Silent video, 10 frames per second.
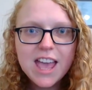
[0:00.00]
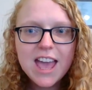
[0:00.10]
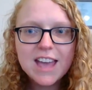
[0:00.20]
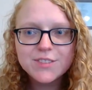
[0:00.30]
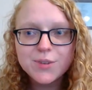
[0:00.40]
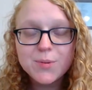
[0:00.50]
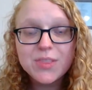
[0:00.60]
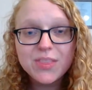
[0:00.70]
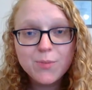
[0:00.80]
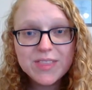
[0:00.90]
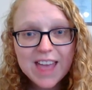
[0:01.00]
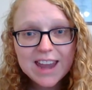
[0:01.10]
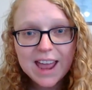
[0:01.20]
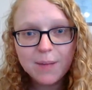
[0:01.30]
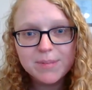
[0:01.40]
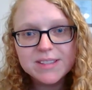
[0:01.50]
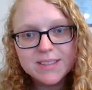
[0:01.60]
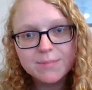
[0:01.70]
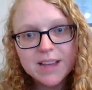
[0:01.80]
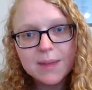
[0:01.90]
And so when that happens,
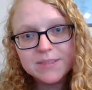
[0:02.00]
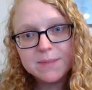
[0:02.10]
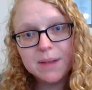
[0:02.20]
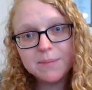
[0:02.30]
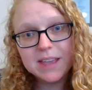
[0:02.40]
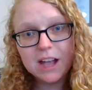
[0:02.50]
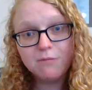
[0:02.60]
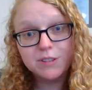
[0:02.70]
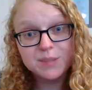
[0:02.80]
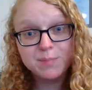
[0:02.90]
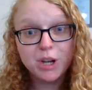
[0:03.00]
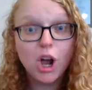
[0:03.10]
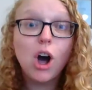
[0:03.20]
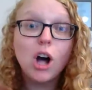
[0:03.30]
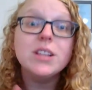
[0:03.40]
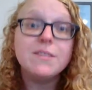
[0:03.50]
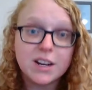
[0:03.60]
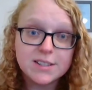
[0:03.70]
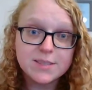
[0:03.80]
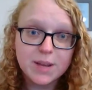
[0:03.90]
sometimes it might be helpful to put all of
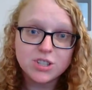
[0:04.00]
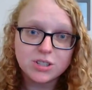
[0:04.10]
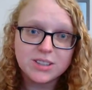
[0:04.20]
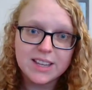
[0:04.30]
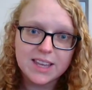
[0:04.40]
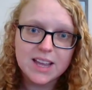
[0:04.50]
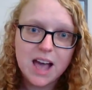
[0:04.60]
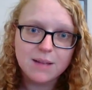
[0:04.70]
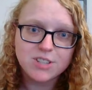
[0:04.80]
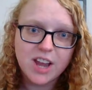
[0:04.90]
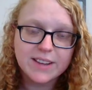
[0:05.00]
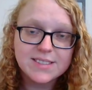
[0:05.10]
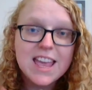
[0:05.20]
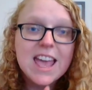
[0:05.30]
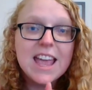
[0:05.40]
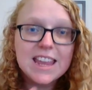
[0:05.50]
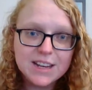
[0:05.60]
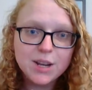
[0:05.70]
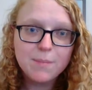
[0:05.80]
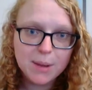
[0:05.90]
our special linking objects
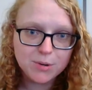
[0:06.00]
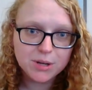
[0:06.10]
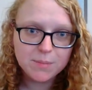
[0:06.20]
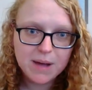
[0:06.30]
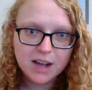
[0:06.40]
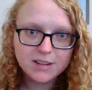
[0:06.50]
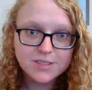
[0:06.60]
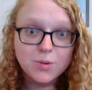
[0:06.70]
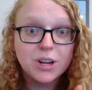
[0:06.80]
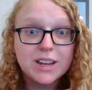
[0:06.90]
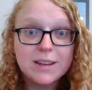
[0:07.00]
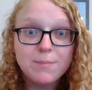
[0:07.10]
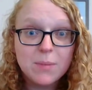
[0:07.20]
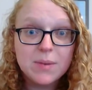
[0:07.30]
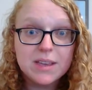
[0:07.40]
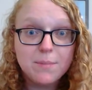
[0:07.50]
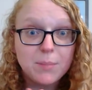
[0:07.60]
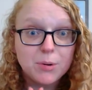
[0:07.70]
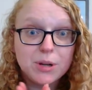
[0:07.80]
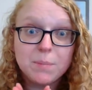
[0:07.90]
in a memory box or in maybe a
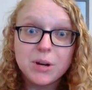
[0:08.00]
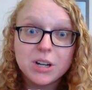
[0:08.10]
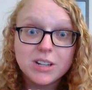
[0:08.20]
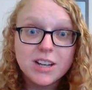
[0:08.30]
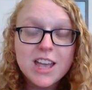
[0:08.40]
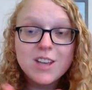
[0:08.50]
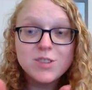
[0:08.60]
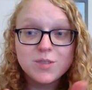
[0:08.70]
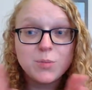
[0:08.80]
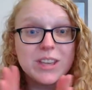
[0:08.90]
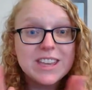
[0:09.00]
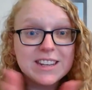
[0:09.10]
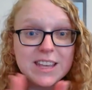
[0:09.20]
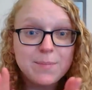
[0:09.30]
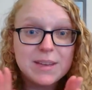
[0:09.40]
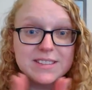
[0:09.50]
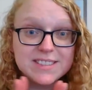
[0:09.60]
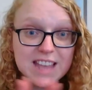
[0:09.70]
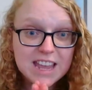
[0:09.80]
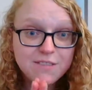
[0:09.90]
memory book so that we can keep it
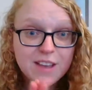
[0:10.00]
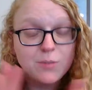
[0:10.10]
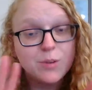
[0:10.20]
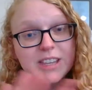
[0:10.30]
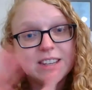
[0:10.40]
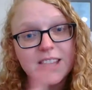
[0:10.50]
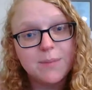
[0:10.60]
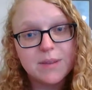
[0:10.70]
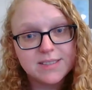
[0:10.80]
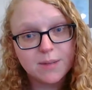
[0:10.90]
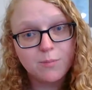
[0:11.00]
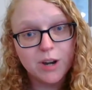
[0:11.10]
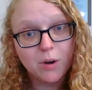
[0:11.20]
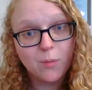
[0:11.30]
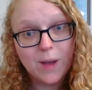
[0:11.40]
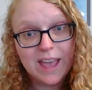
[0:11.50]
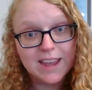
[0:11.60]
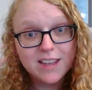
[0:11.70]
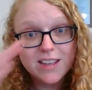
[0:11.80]
safe and we can keep it somewhere away.